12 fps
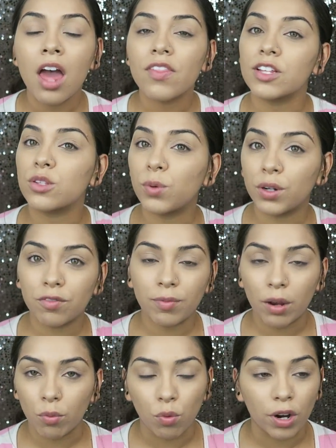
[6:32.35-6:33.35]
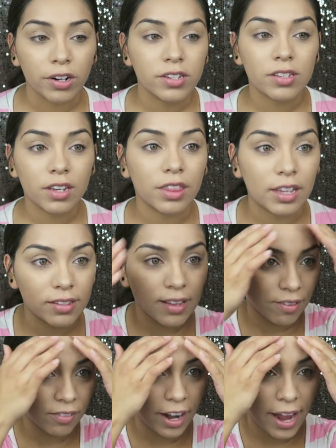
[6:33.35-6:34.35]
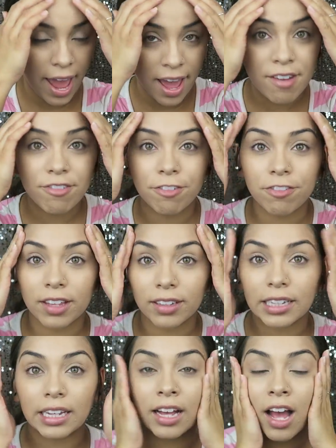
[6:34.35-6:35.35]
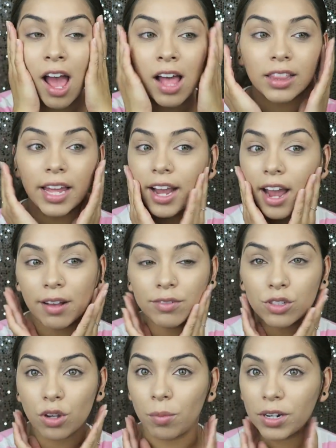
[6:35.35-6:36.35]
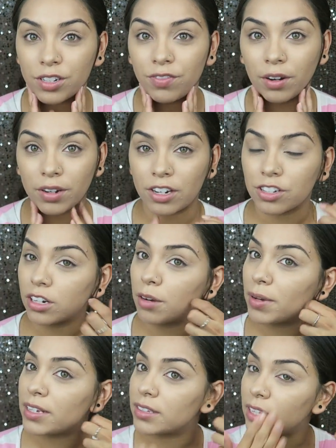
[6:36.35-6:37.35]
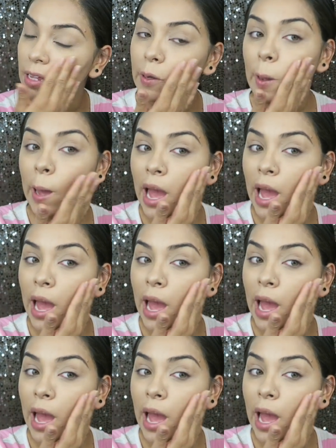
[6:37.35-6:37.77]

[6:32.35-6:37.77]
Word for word: That's one of my worst things ever. I hate feeling like I have so much foundation on my skin.